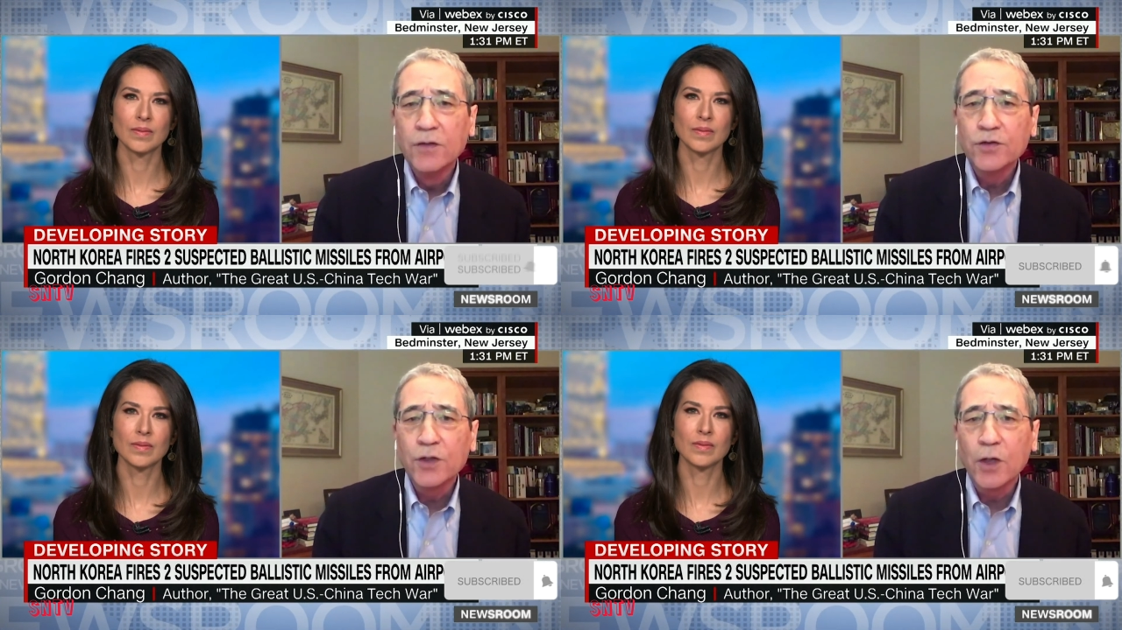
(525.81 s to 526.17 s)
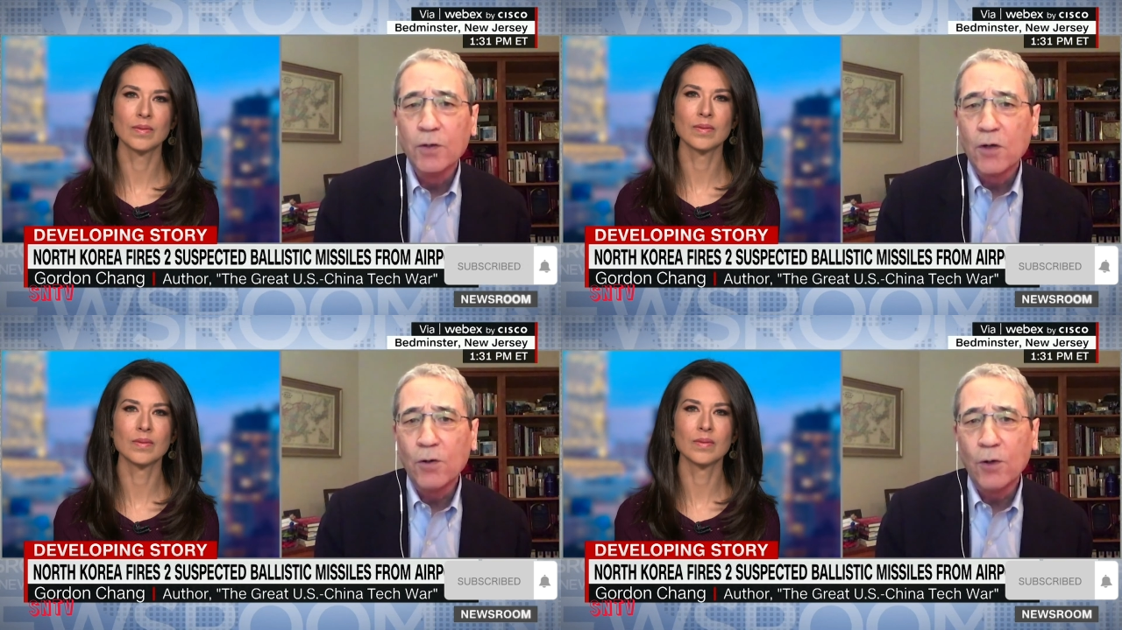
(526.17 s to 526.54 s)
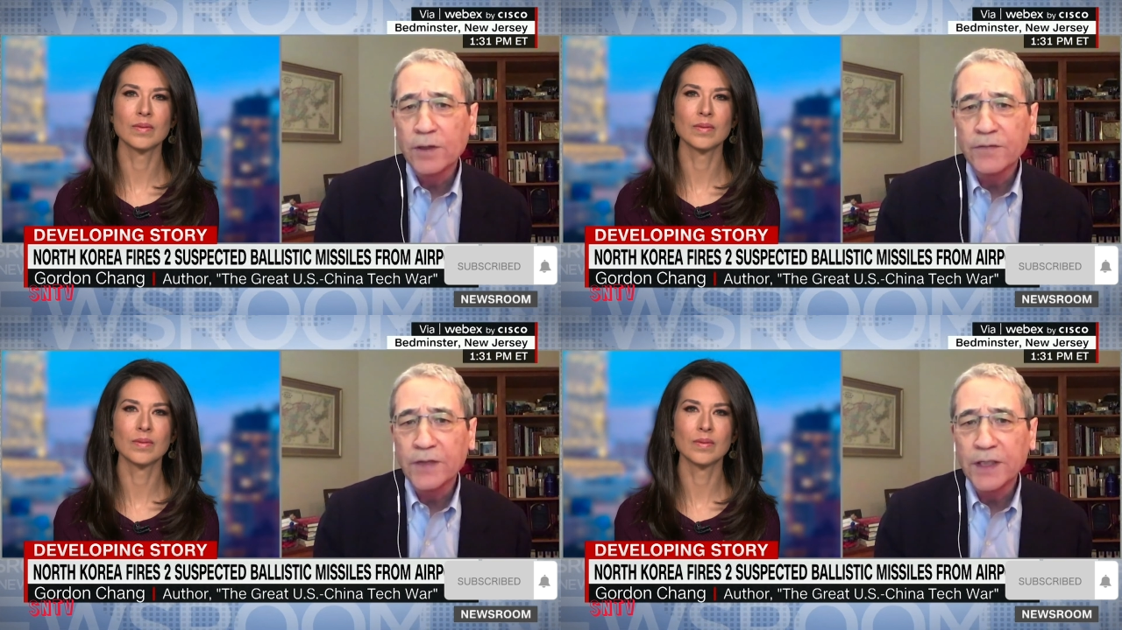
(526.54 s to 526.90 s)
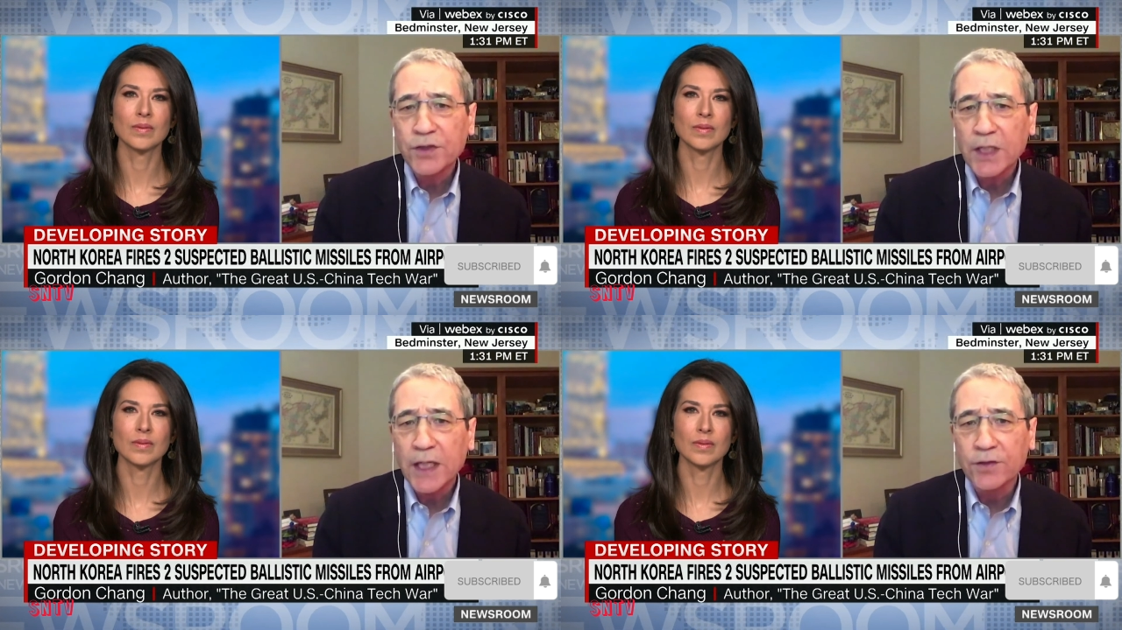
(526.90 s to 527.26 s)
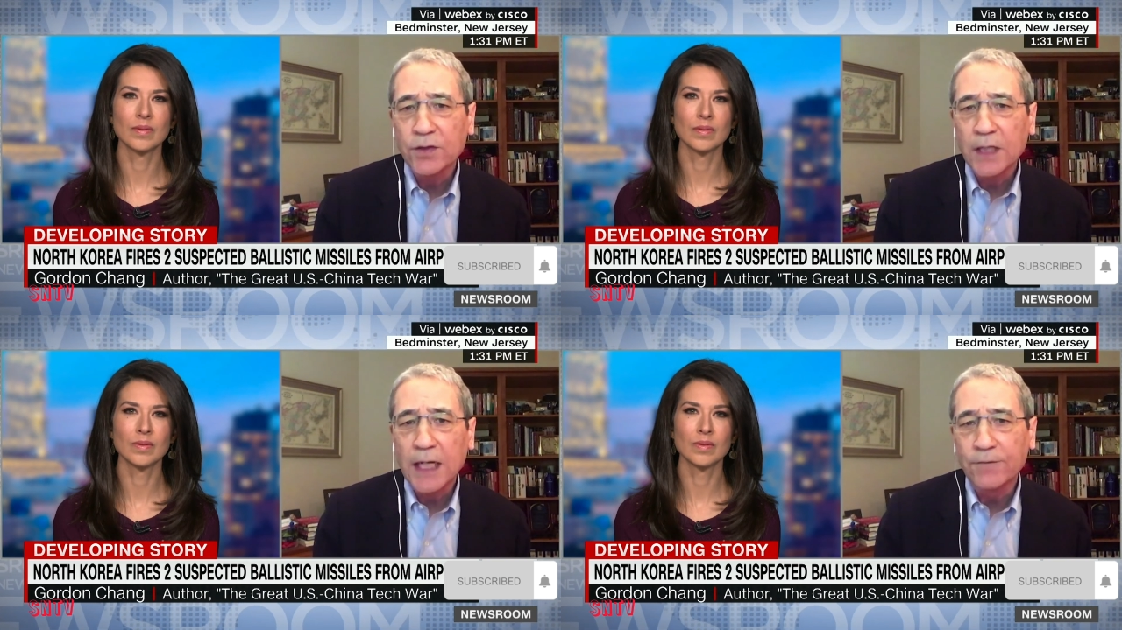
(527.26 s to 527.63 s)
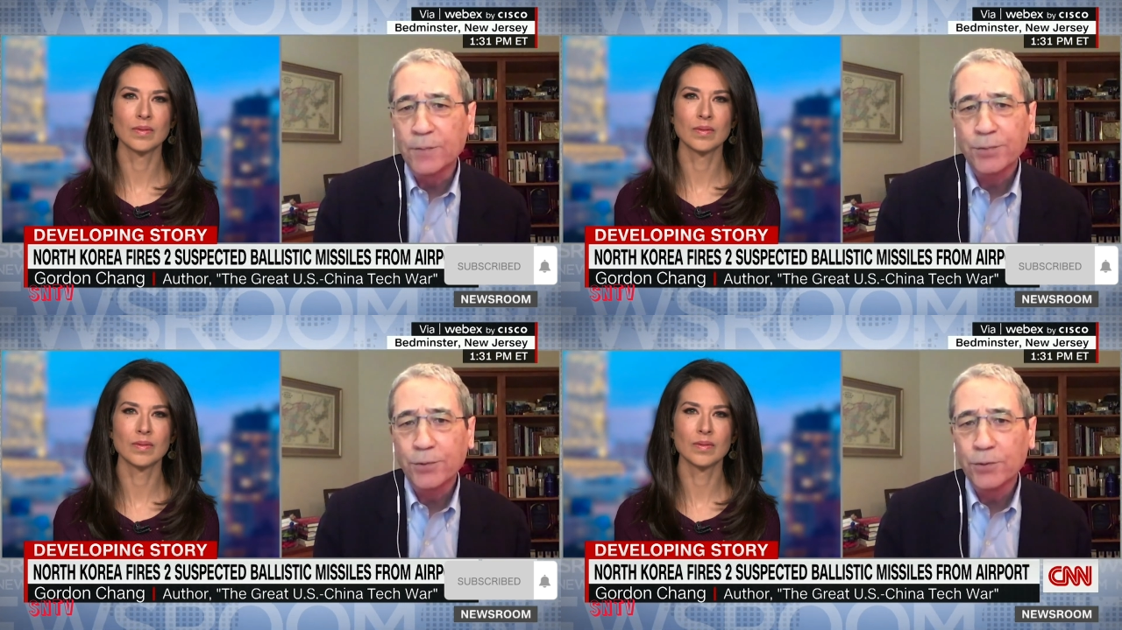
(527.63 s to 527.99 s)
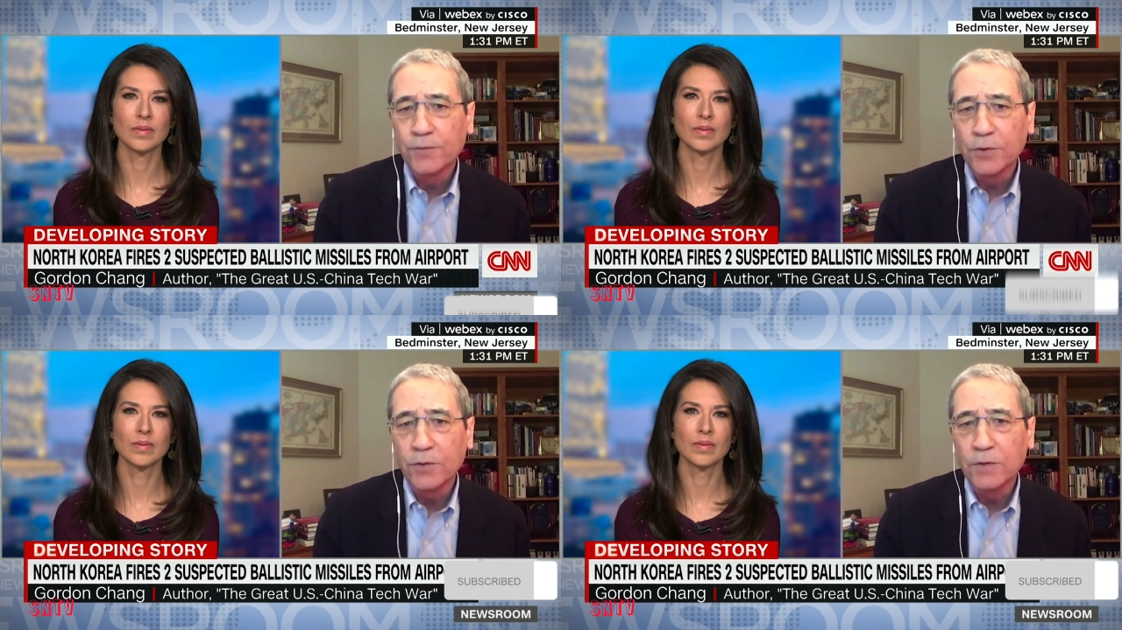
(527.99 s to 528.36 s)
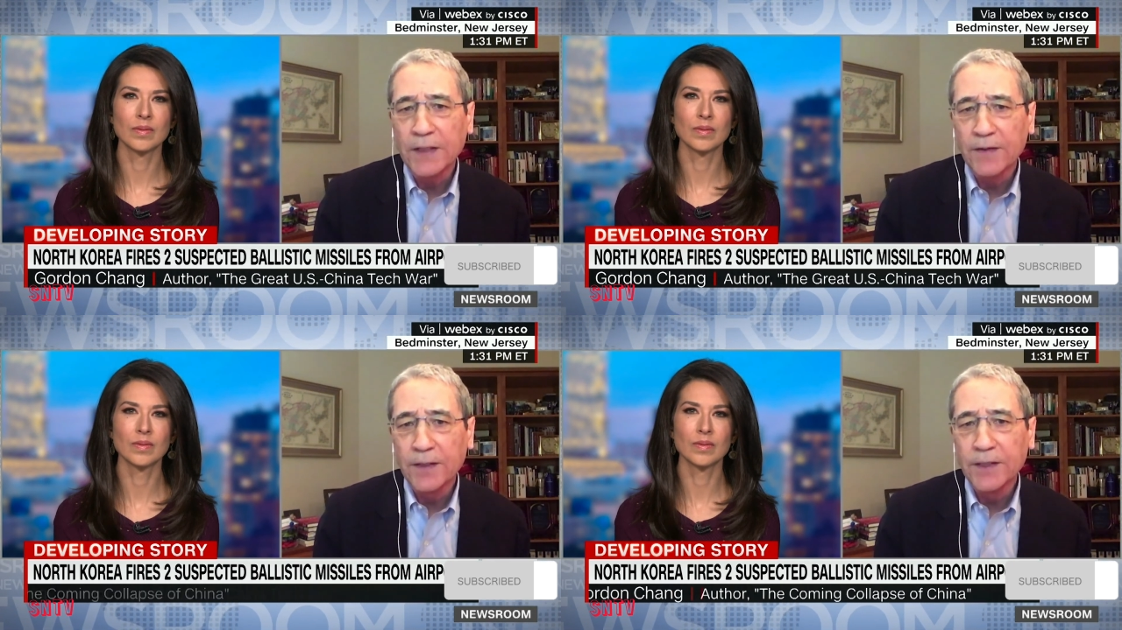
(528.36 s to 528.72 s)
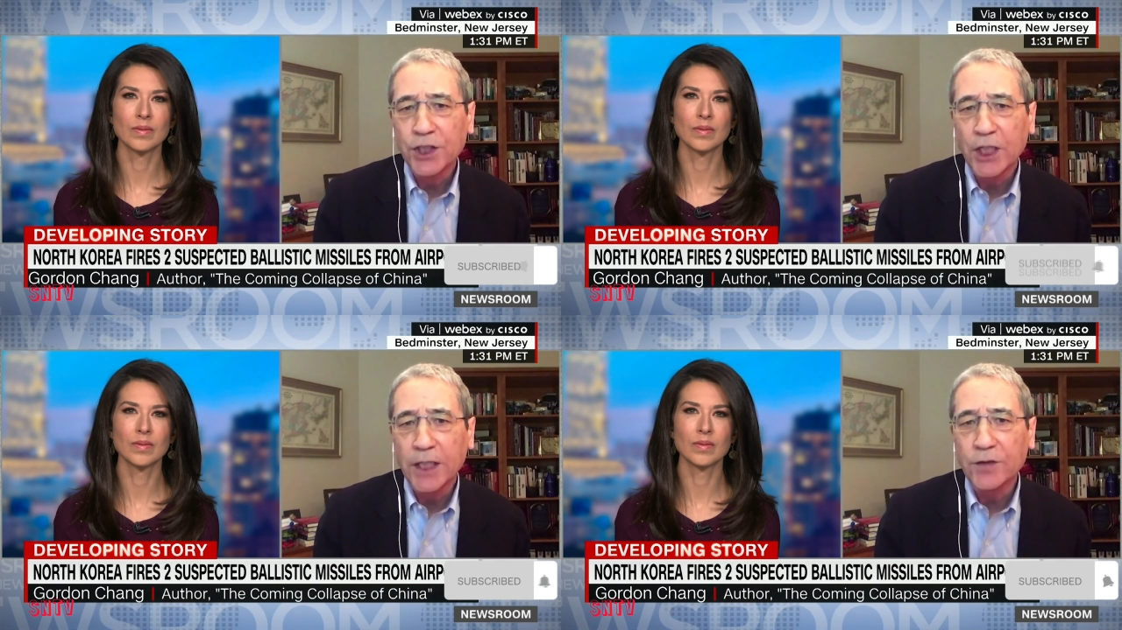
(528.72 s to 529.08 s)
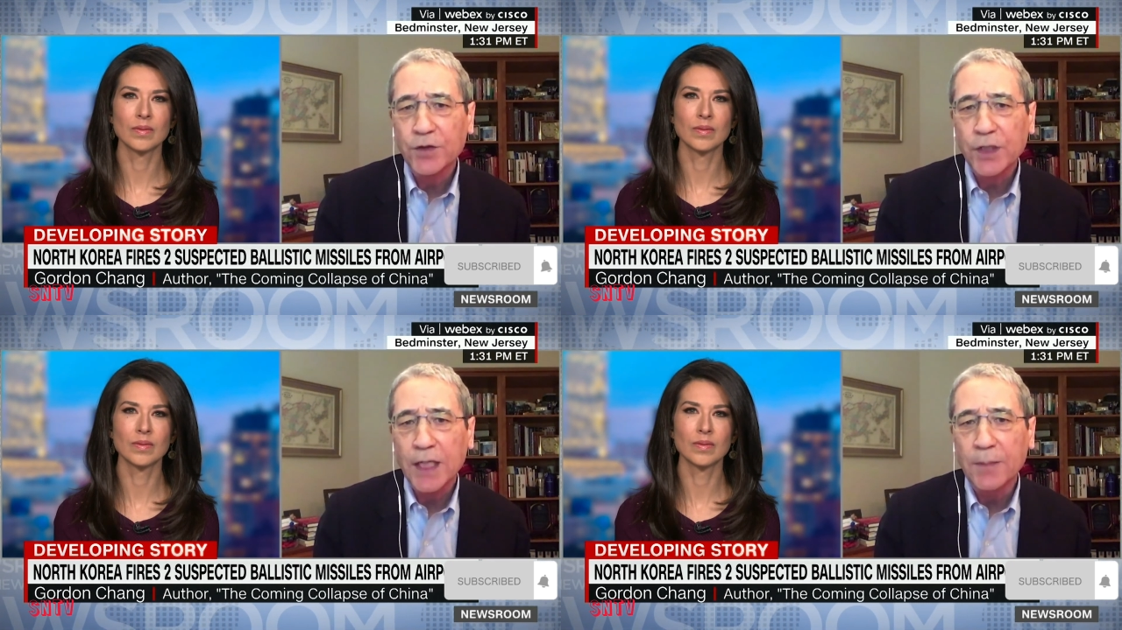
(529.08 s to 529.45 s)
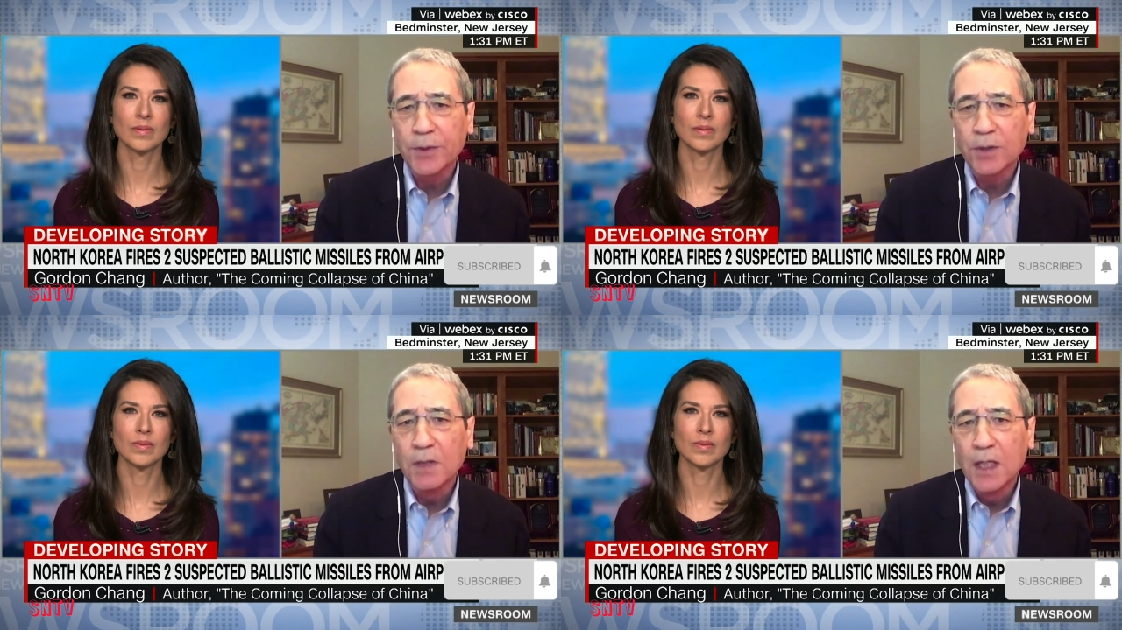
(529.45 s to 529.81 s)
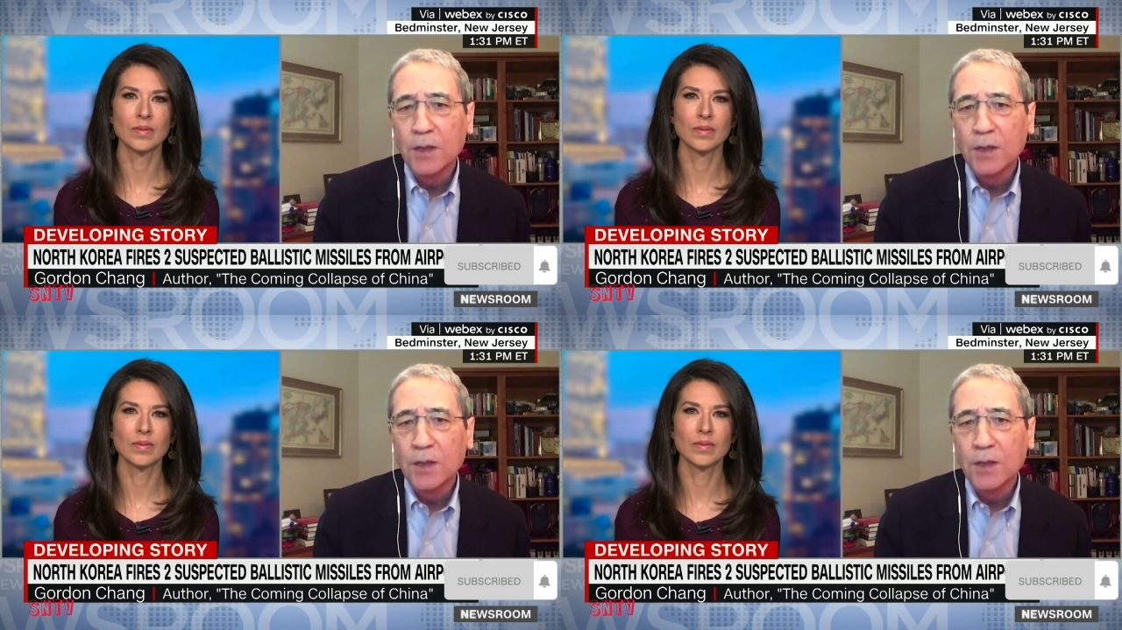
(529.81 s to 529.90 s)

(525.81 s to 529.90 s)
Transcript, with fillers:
Speaker 1: So all of these tests have approval in the Chinese capital,